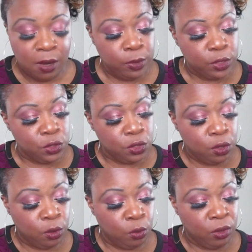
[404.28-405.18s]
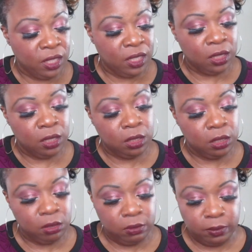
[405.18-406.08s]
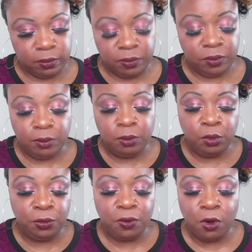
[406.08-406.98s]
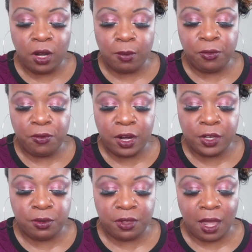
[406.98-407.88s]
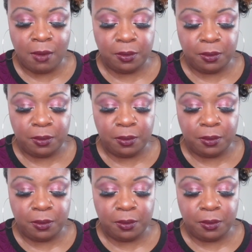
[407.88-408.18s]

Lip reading: So before I do that,